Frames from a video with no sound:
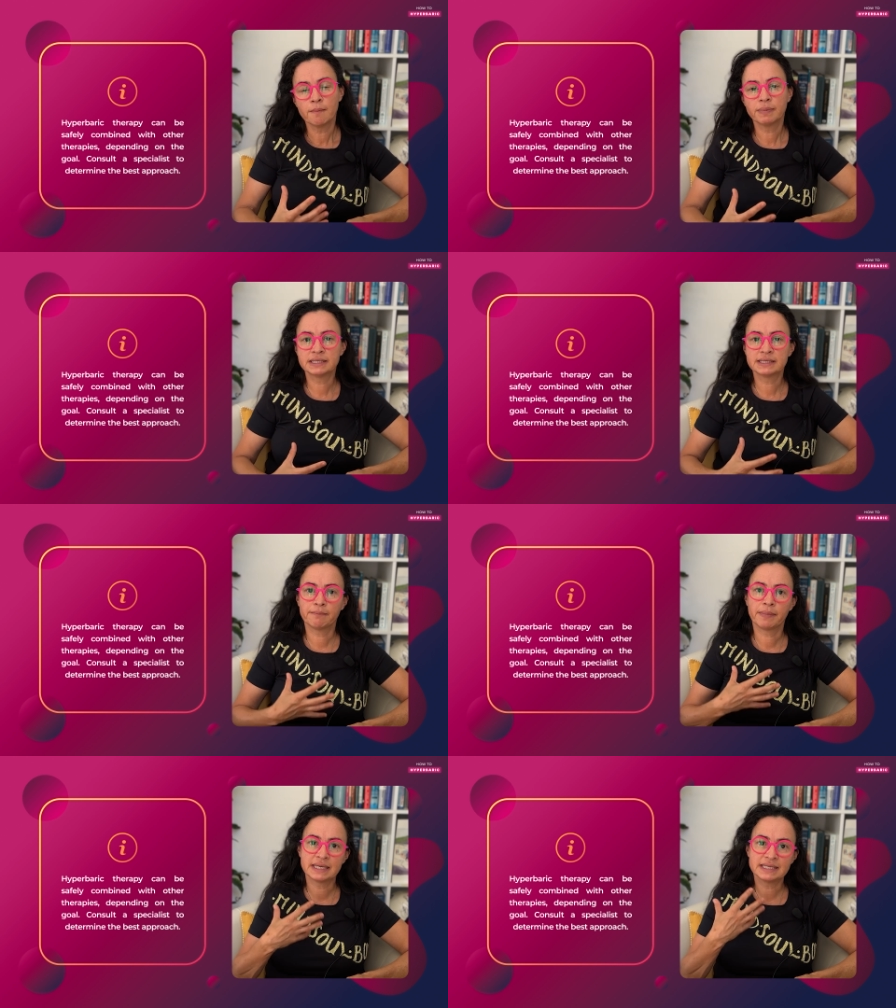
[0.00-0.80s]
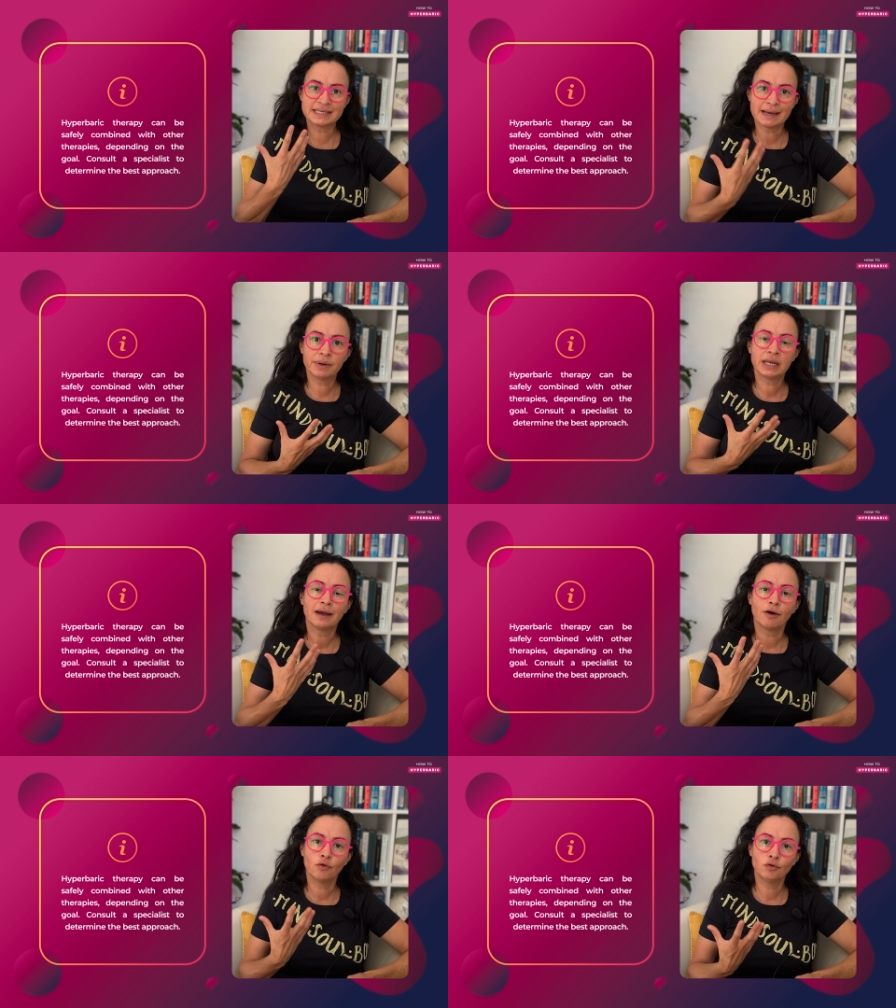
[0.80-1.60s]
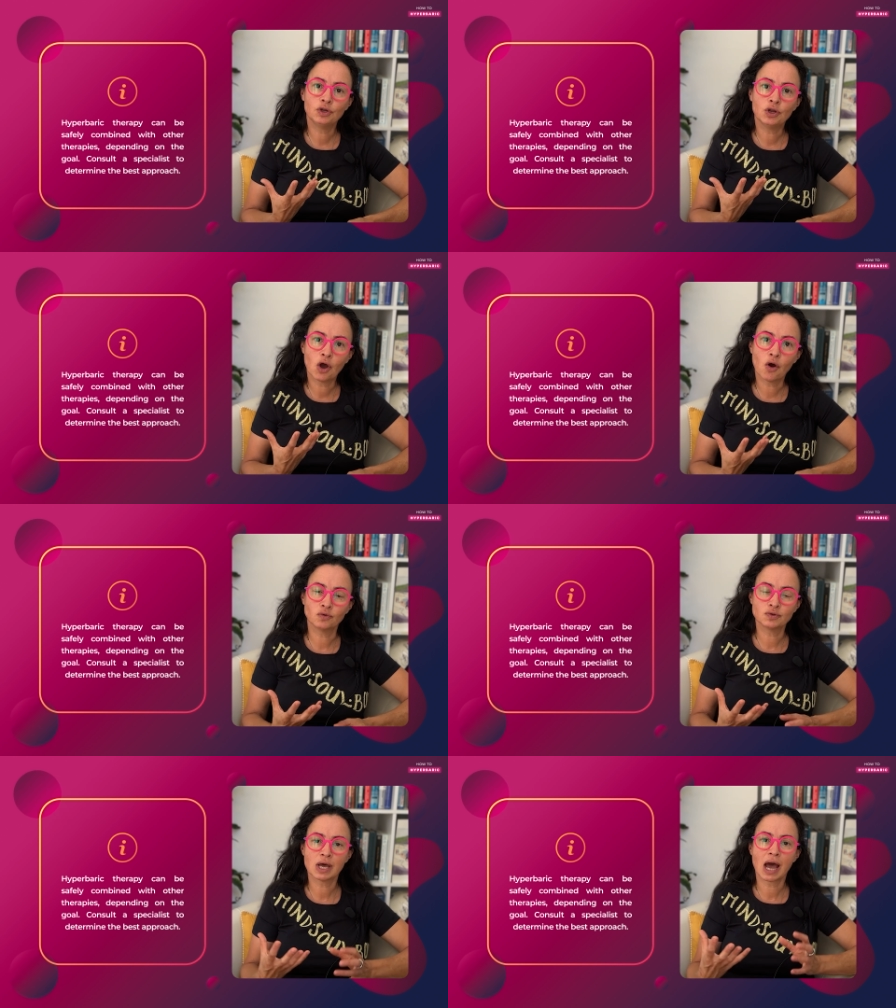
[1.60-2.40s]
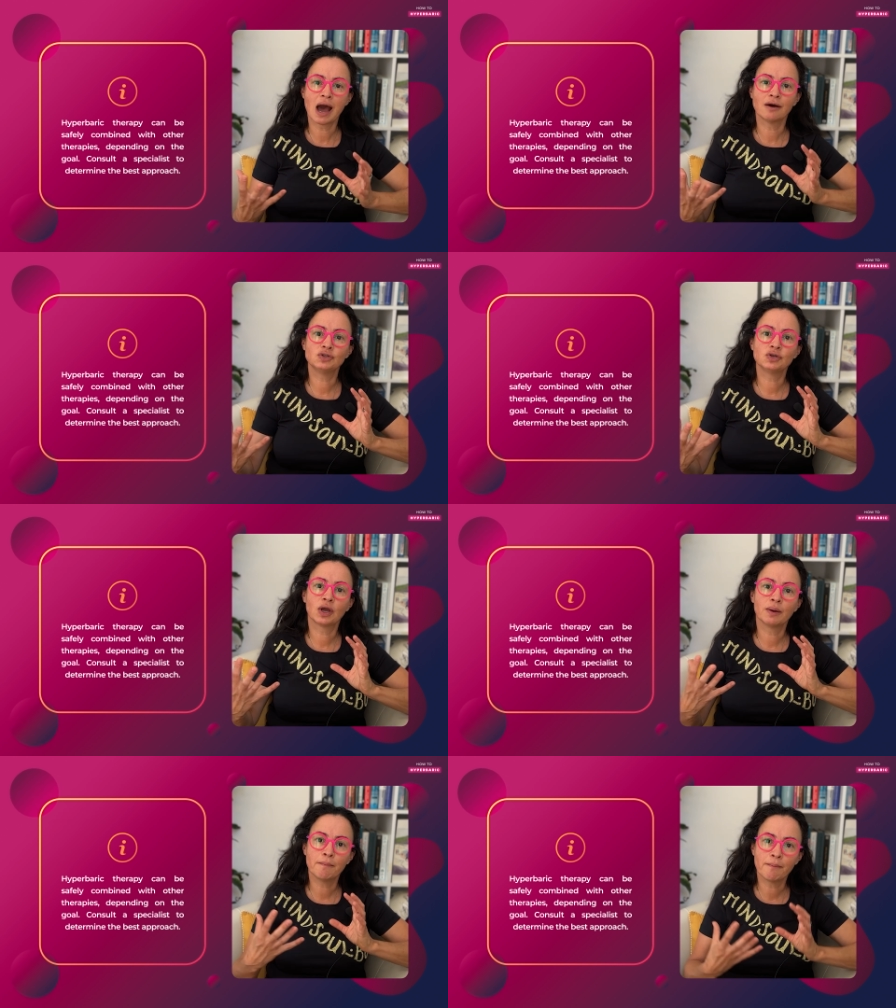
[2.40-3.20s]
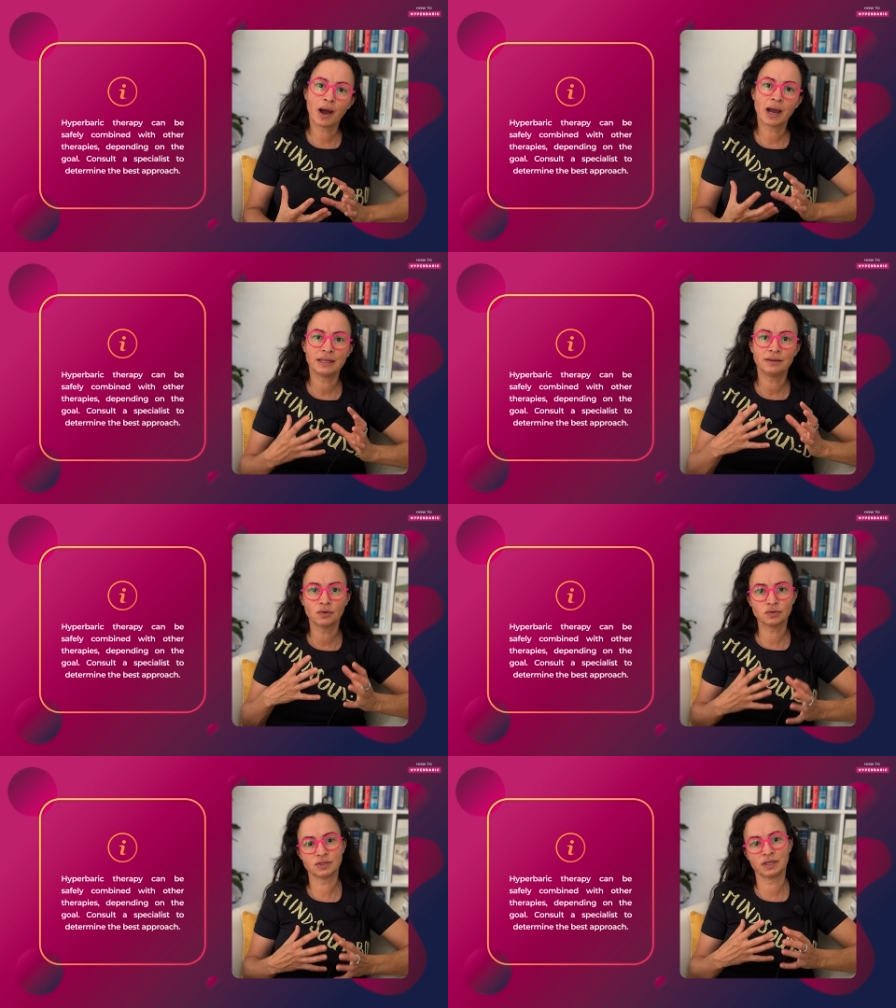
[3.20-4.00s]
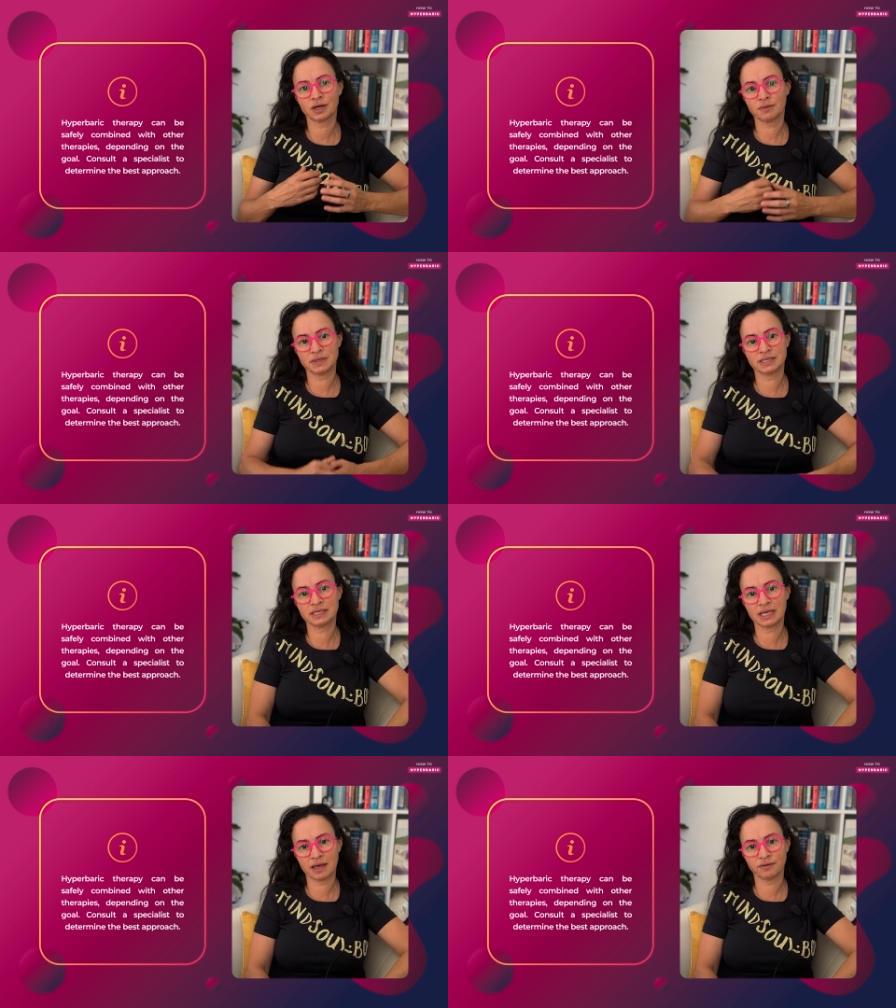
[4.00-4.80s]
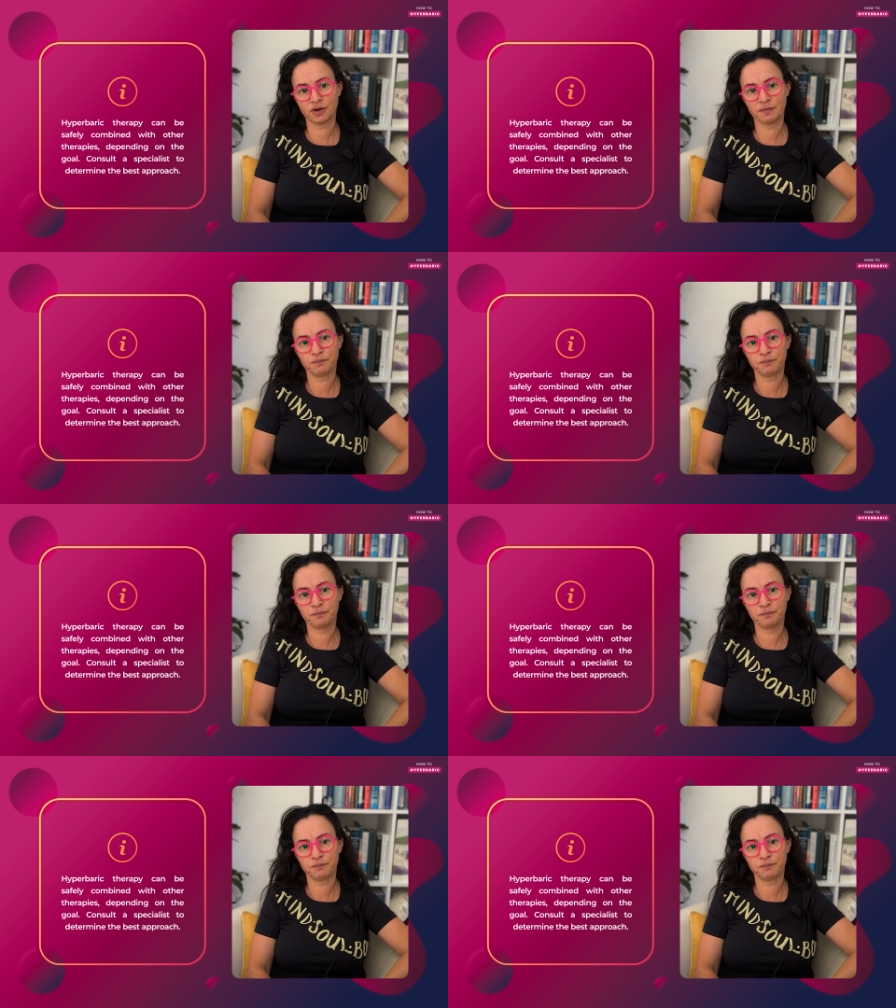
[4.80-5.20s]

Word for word: but by somebody who knows how to combine those therapies together.